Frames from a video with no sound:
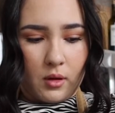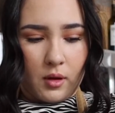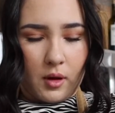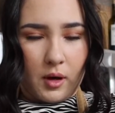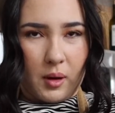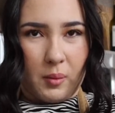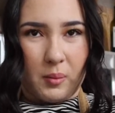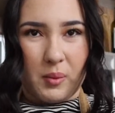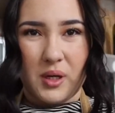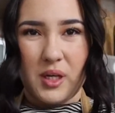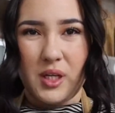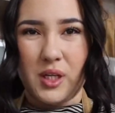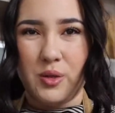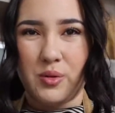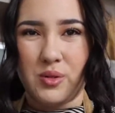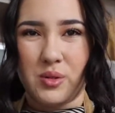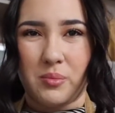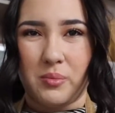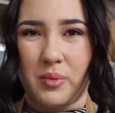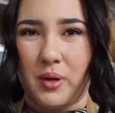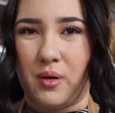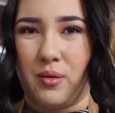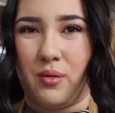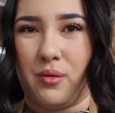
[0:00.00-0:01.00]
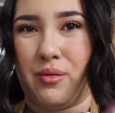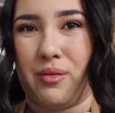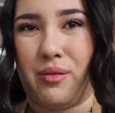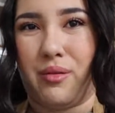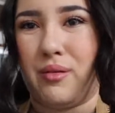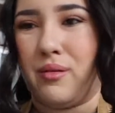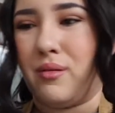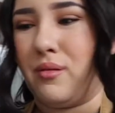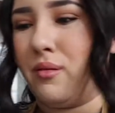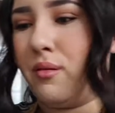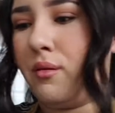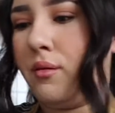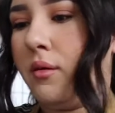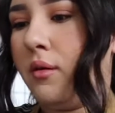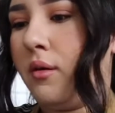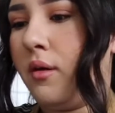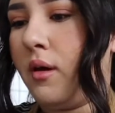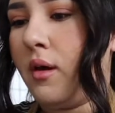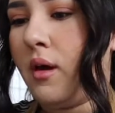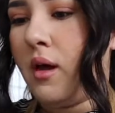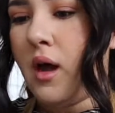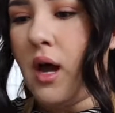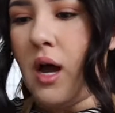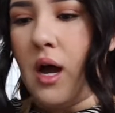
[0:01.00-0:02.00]
I'm gonna use them both.
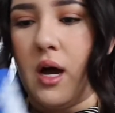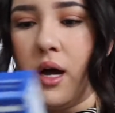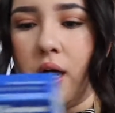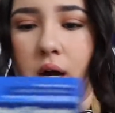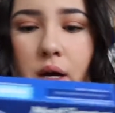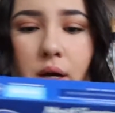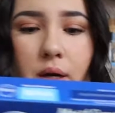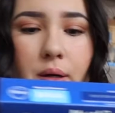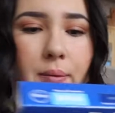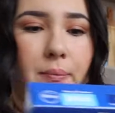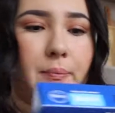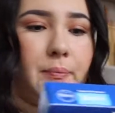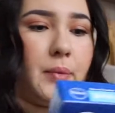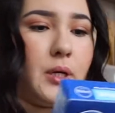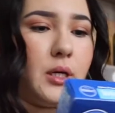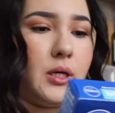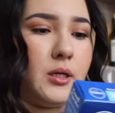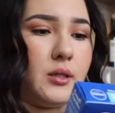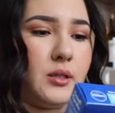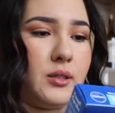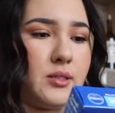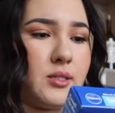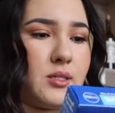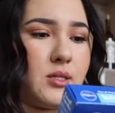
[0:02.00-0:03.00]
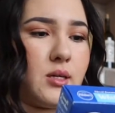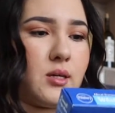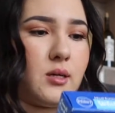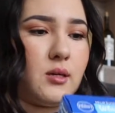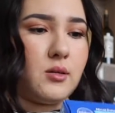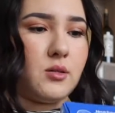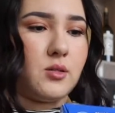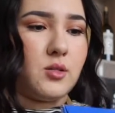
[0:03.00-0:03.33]
Let's see.